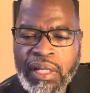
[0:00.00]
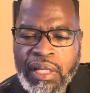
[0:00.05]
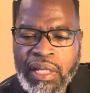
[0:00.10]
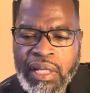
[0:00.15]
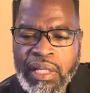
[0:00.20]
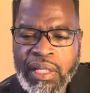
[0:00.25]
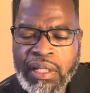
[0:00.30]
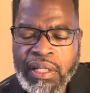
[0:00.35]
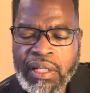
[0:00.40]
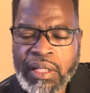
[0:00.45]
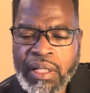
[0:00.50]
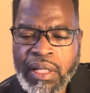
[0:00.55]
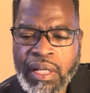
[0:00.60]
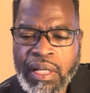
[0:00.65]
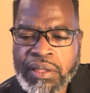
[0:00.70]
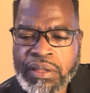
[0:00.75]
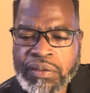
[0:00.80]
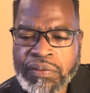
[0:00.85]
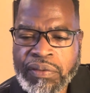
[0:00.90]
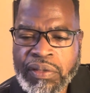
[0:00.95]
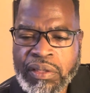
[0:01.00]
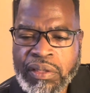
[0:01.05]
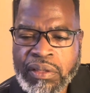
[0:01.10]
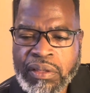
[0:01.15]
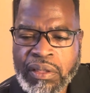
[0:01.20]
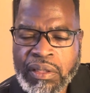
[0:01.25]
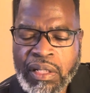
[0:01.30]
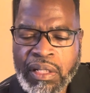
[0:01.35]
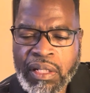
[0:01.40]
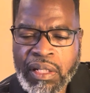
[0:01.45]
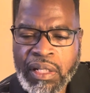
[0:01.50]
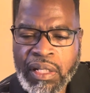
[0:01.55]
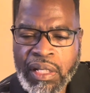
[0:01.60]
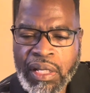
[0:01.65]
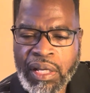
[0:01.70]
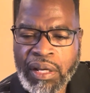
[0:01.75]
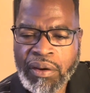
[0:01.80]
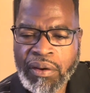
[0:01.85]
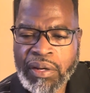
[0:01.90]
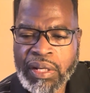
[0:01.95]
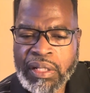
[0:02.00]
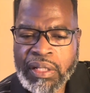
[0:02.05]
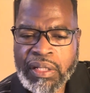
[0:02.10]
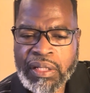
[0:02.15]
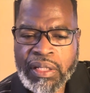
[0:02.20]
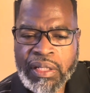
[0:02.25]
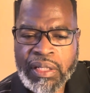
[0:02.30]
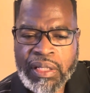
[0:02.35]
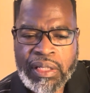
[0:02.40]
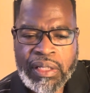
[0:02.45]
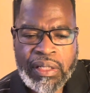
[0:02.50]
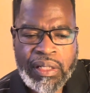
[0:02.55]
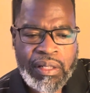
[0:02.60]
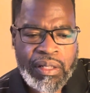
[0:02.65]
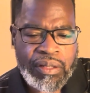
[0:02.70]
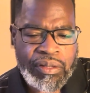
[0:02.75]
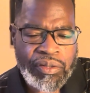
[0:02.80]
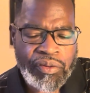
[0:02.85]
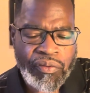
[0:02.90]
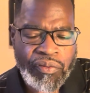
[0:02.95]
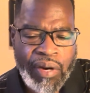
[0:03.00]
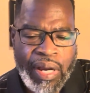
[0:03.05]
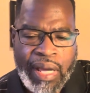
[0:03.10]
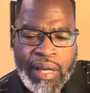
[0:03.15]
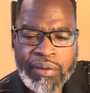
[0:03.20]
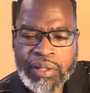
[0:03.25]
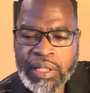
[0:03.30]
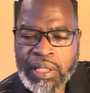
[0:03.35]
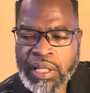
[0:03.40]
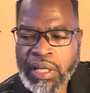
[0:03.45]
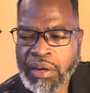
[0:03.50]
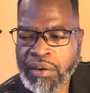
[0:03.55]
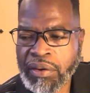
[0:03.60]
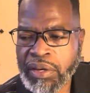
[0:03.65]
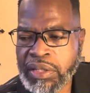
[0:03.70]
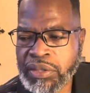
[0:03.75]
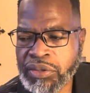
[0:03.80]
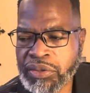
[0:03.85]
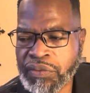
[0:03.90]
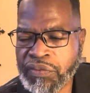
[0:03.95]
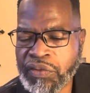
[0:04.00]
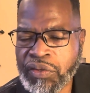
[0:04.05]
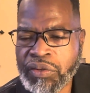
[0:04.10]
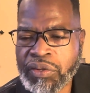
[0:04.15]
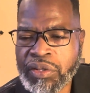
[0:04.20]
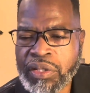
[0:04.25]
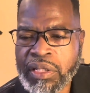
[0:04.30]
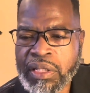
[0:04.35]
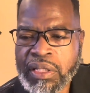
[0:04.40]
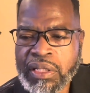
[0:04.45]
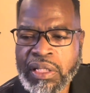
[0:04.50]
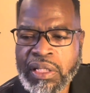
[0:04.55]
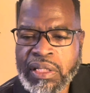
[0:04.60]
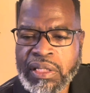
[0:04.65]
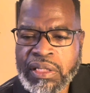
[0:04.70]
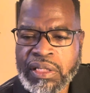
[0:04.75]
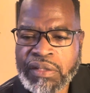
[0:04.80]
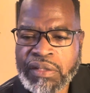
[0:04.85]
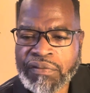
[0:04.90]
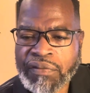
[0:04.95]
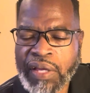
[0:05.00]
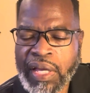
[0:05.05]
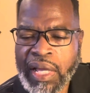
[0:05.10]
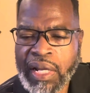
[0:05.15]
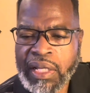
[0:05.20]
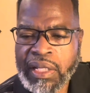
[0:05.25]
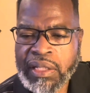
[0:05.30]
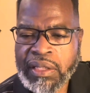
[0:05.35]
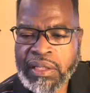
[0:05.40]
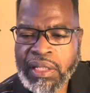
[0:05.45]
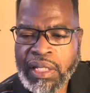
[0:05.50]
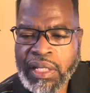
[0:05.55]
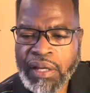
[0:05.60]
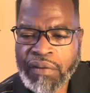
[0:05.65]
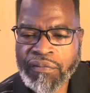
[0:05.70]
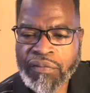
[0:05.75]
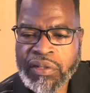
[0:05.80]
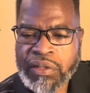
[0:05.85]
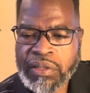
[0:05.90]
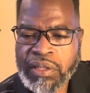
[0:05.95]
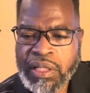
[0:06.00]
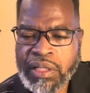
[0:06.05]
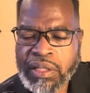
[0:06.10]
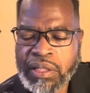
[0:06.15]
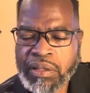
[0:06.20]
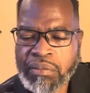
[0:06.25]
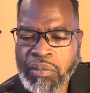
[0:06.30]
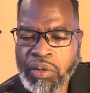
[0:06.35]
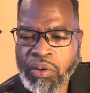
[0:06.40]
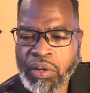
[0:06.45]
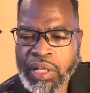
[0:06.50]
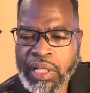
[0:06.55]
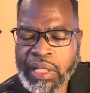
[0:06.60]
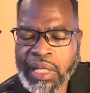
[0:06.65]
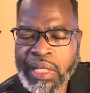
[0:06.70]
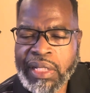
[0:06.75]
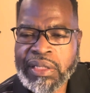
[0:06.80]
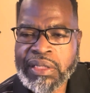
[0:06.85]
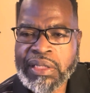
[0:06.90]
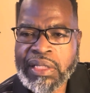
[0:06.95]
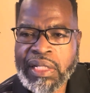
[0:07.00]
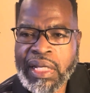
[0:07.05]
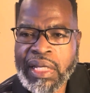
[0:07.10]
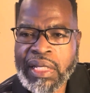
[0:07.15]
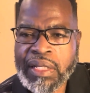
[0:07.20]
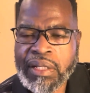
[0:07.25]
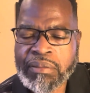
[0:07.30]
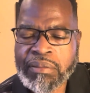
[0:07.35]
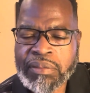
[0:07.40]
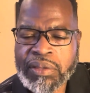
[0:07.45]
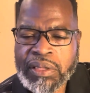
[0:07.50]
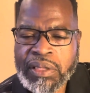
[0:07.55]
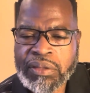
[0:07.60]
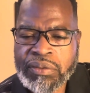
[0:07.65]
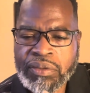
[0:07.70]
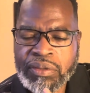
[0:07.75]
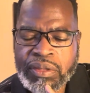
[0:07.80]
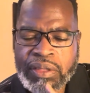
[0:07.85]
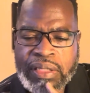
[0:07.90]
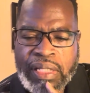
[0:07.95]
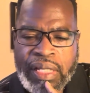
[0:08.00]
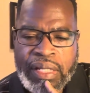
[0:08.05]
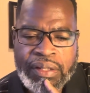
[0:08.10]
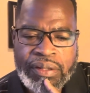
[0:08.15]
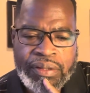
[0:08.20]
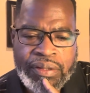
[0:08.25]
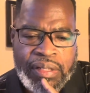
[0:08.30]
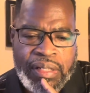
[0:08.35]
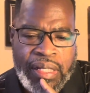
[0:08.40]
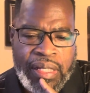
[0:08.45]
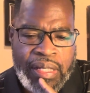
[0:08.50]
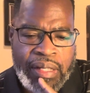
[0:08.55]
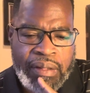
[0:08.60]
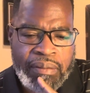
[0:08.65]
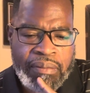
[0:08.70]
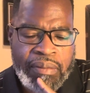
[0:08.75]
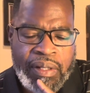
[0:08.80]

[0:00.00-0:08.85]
in the Huntsville uh, area and surrounding areas. If you're in the Tennessee Valley, every Sunday morning at ten a m Central Standard Time,